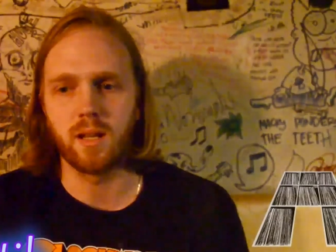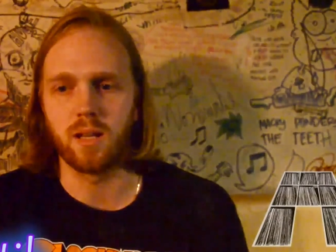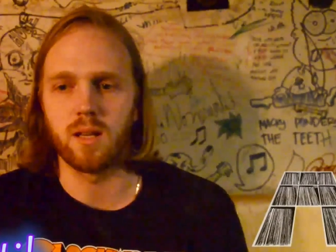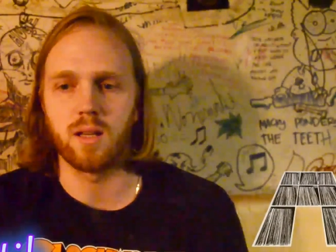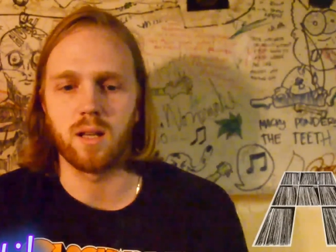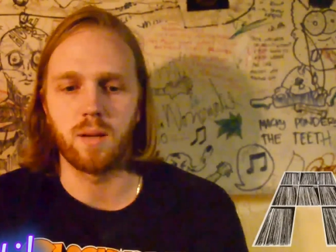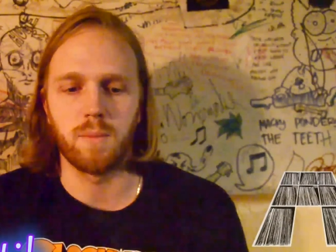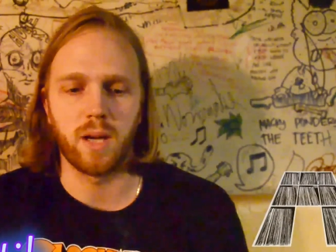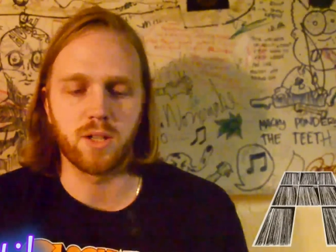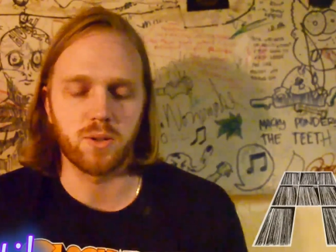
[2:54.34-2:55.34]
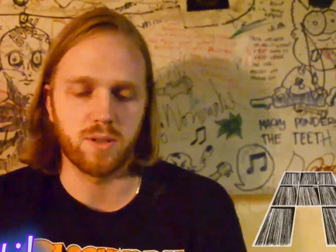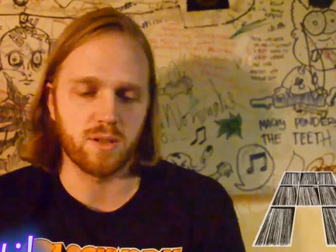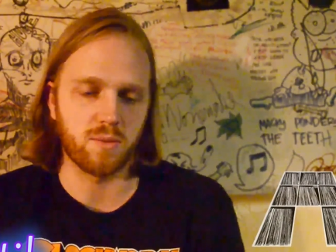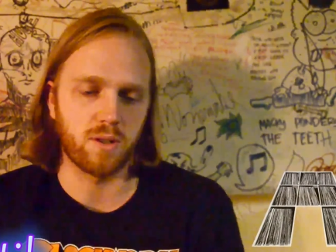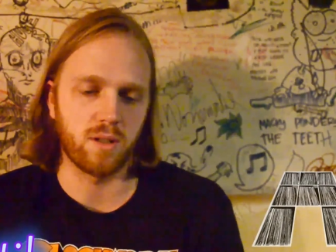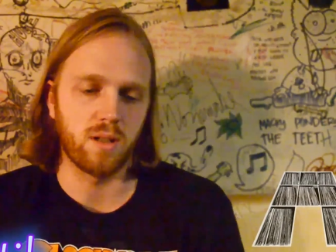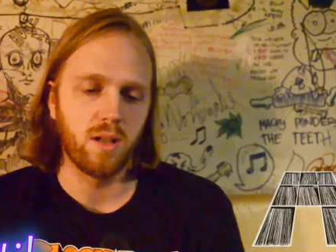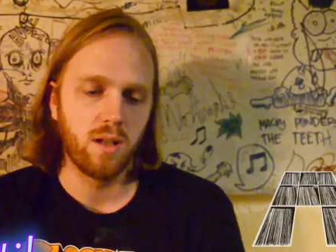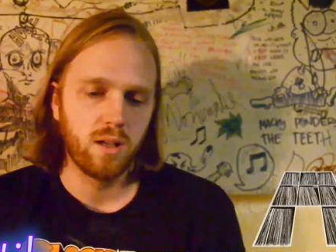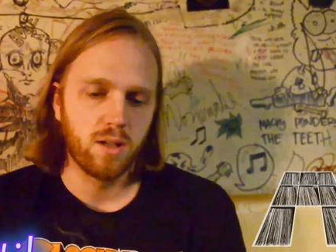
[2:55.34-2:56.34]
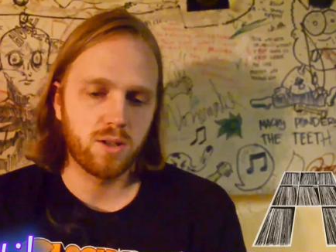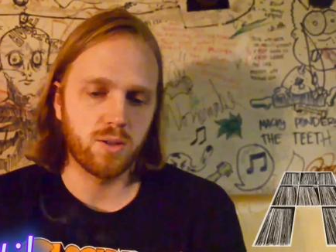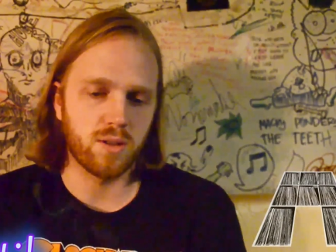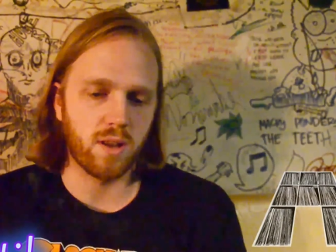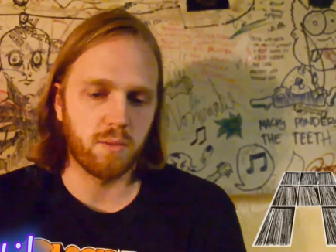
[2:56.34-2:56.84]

and my choices were to choose another